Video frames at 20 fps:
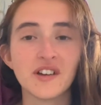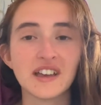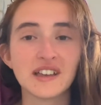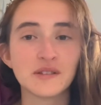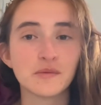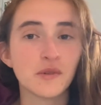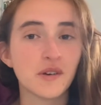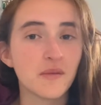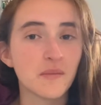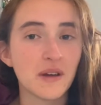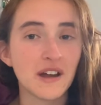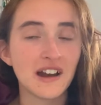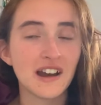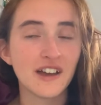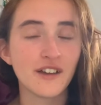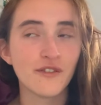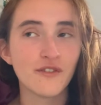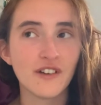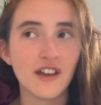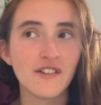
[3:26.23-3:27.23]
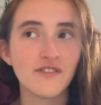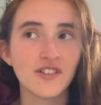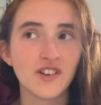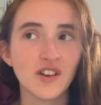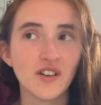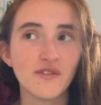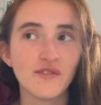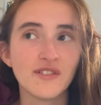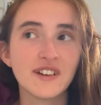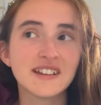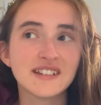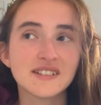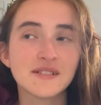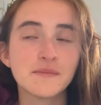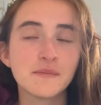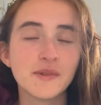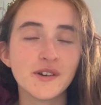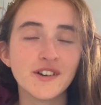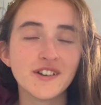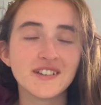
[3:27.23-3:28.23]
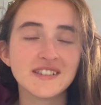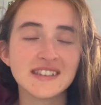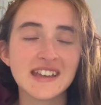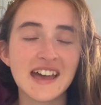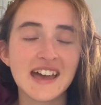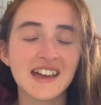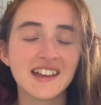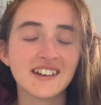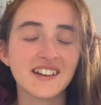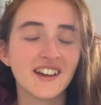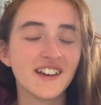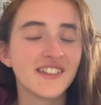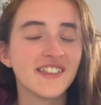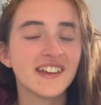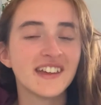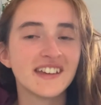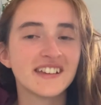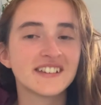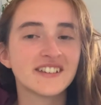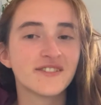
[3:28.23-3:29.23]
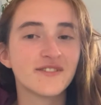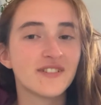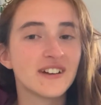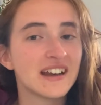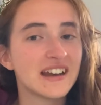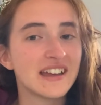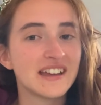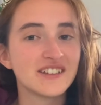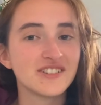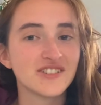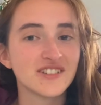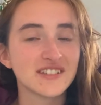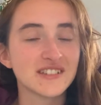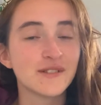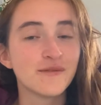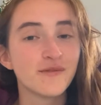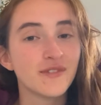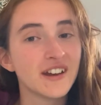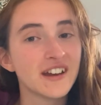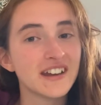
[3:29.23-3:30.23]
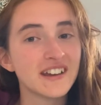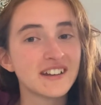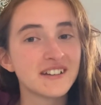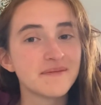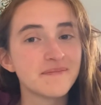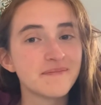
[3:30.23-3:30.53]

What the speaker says: It's one of my like favorite non-fiction books, and I think it's a really interesting read.